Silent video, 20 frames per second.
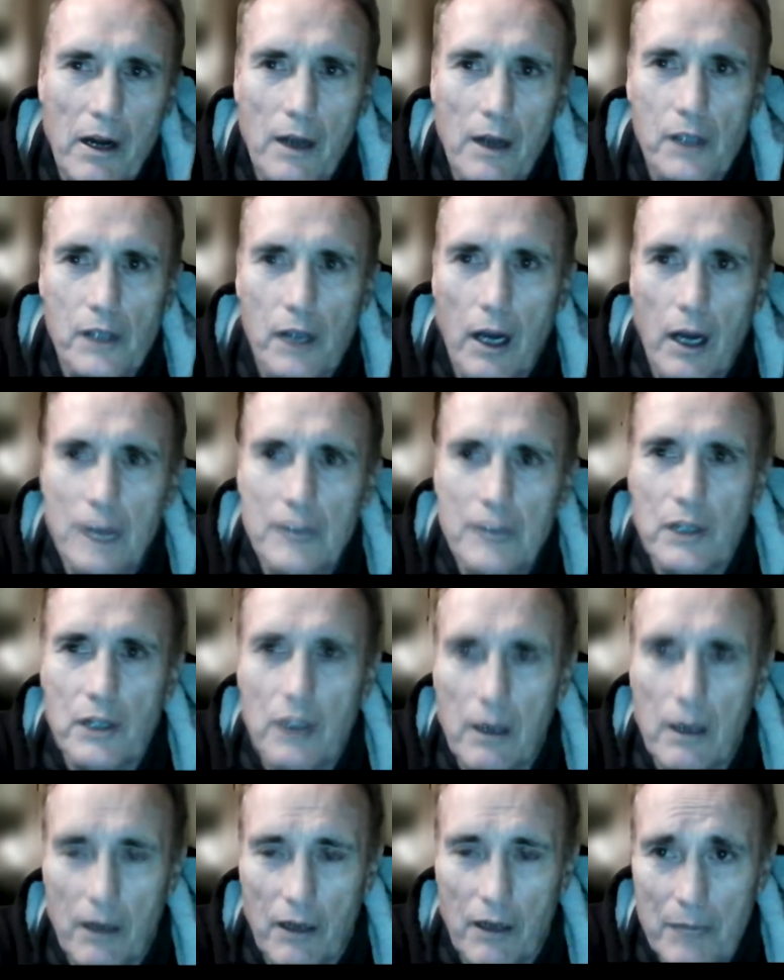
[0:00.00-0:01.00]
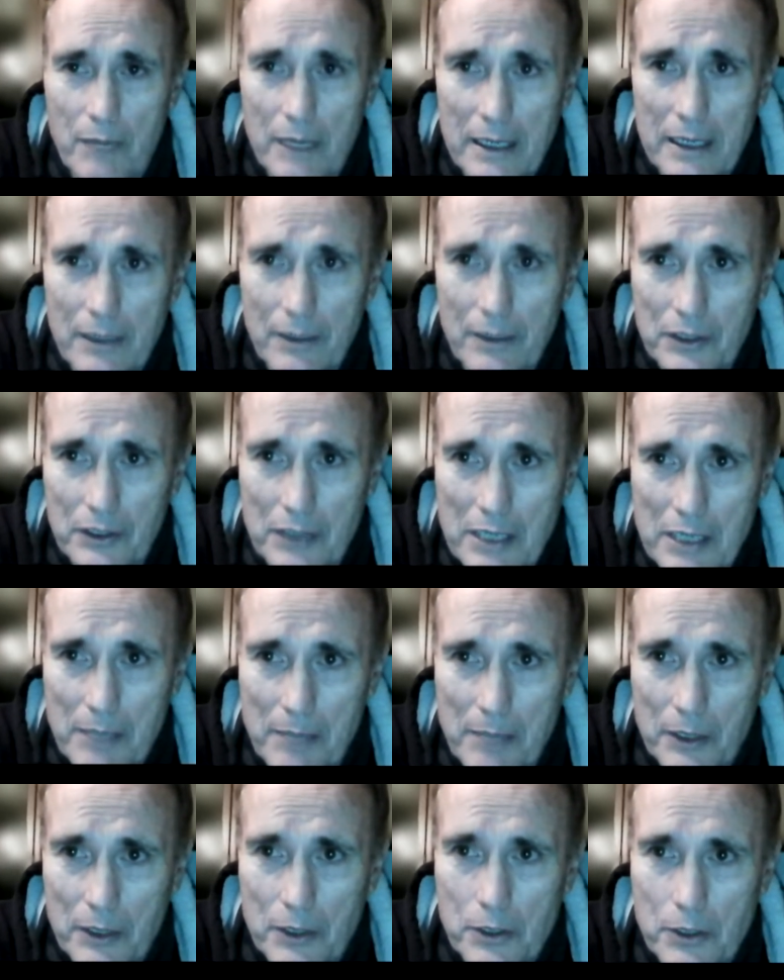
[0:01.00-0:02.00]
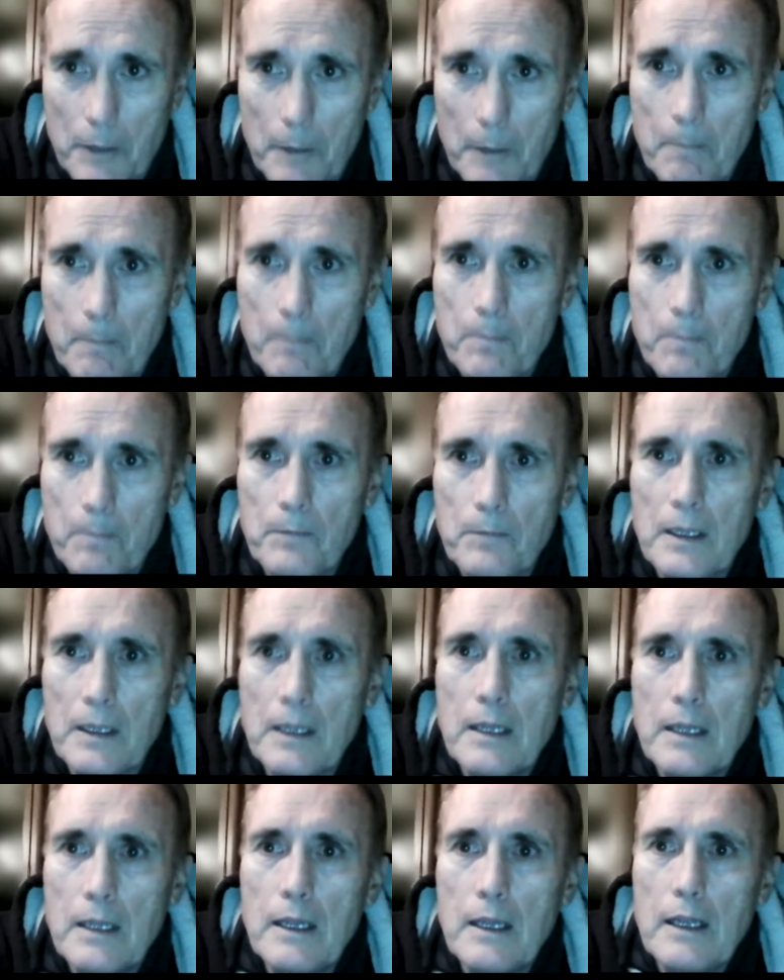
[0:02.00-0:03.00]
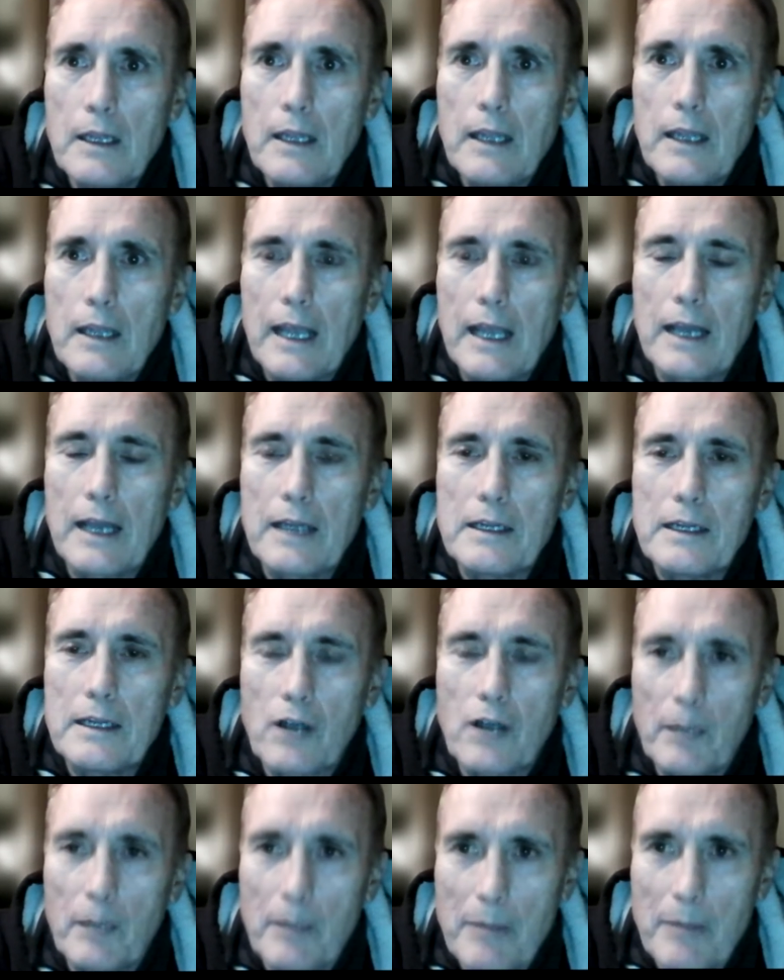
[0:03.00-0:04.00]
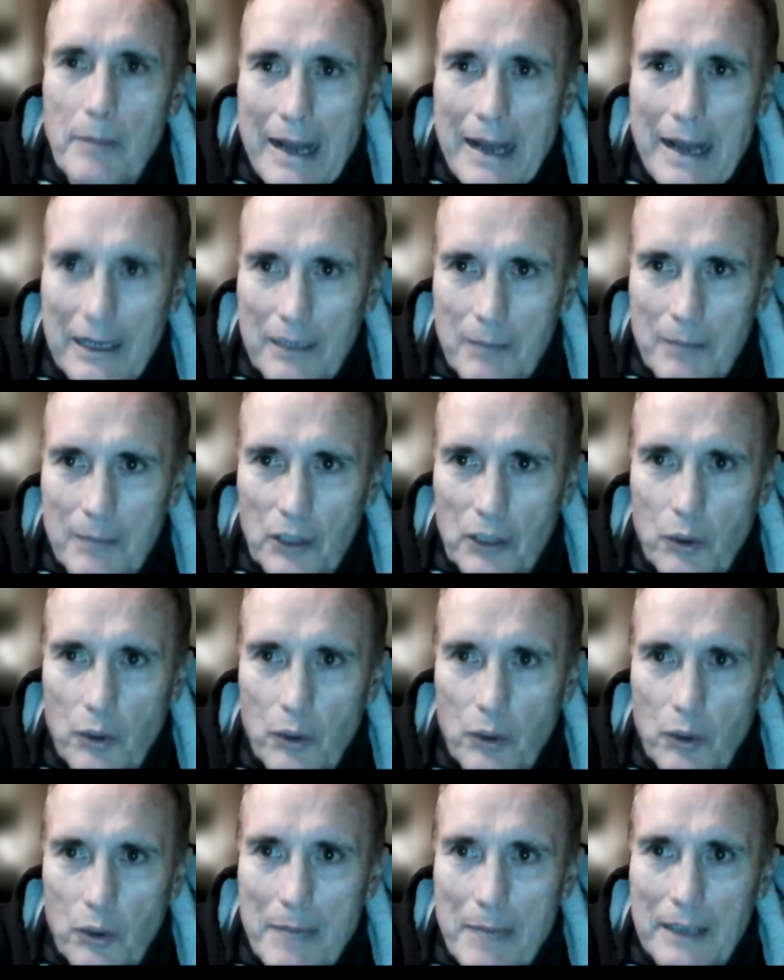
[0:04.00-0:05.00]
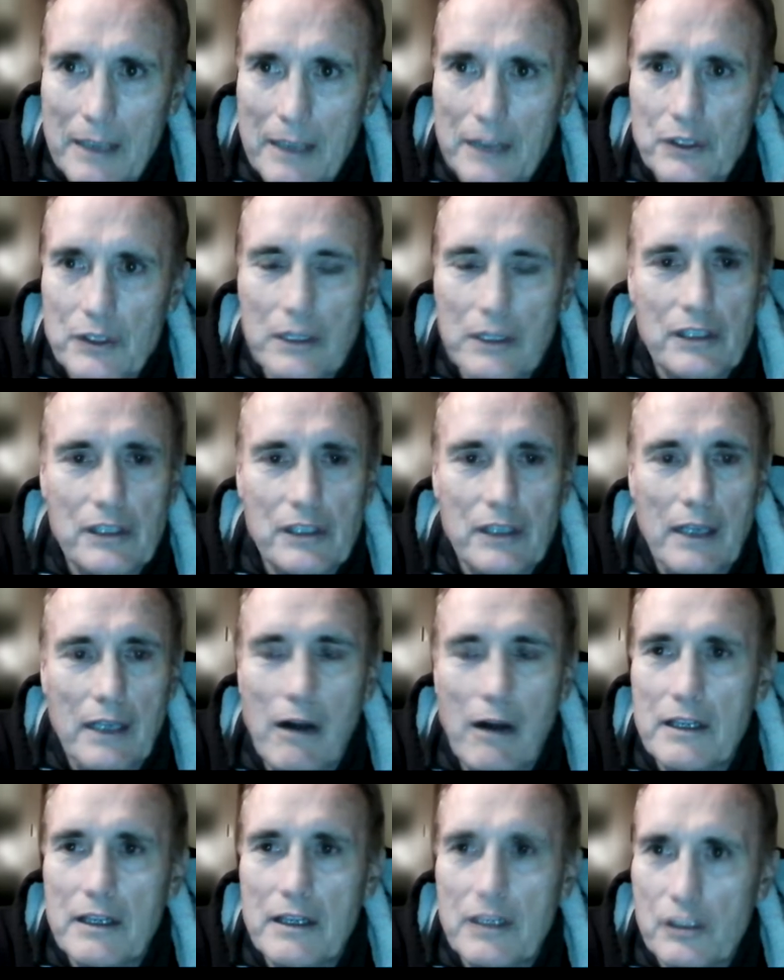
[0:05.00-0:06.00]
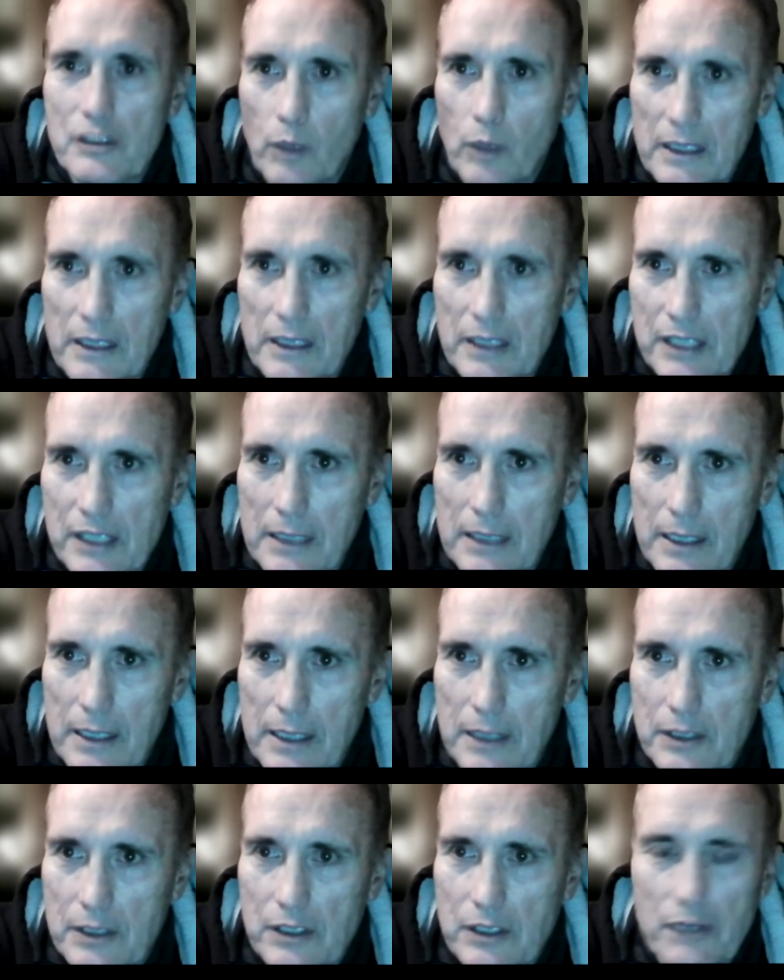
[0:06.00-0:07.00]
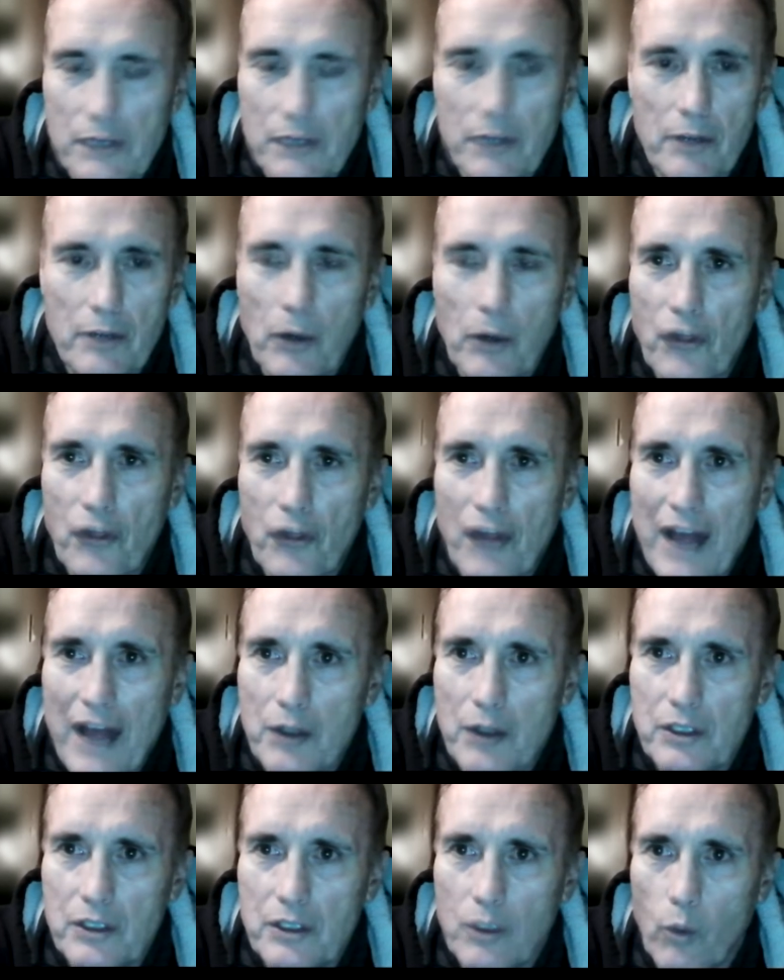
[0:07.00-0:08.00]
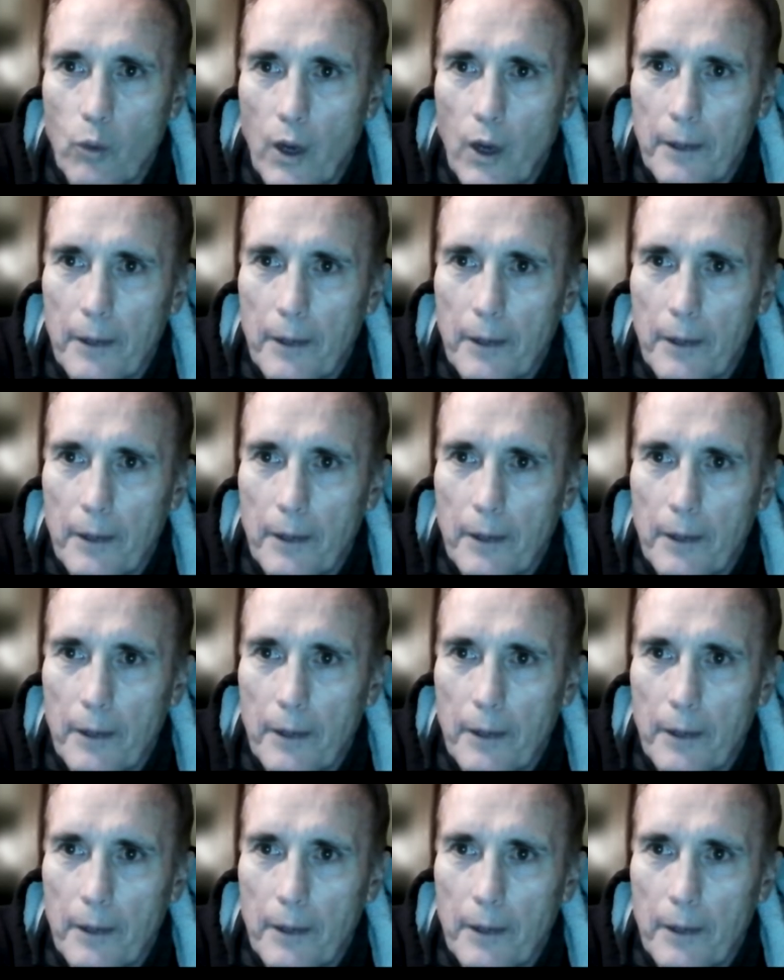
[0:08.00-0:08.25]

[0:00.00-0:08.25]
odds are of making the team next year. And he called me back in about 20 minutes, and he said, Larry, he said, well, he said this. He said, they're about 1,000 to 1.